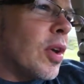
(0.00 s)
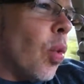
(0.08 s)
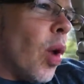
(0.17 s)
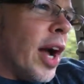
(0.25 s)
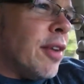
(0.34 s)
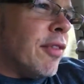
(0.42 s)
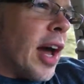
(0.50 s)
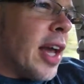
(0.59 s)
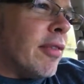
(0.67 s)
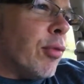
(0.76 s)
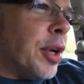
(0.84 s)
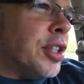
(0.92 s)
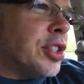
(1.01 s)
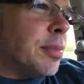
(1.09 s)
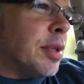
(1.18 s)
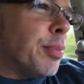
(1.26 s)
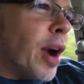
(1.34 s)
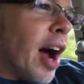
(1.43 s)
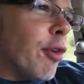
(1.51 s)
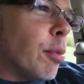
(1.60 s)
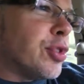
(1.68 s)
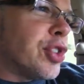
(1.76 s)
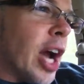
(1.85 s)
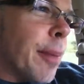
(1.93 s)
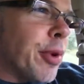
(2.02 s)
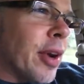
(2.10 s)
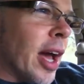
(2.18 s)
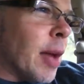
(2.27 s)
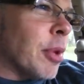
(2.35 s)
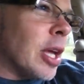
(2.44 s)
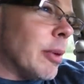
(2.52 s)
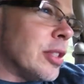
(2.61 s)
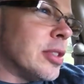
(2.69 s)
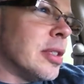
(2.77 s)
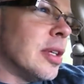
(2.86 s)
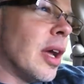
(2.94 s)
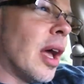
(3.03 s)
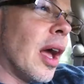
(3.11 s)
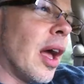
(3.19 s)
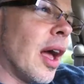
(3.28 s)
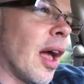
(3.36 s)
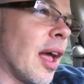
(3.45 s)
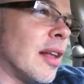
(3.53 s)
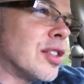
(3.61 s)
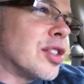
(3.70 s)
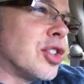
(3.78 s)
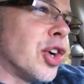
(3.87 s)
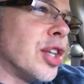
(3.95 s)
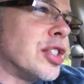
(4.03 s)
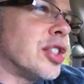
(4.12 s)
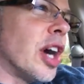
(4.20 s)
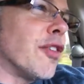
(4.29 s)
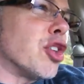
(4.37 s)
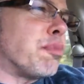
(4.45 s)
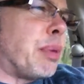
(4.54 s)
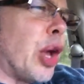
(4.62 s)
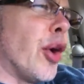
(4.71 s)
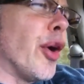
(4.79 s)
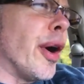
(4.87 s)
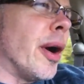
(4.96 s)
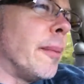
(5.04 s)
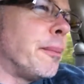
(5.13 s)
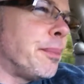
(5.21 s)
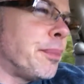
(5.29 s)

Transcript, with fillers: wine vat of wisdom in Proverbs chapter 9, babies. It's good stuff. It's pure.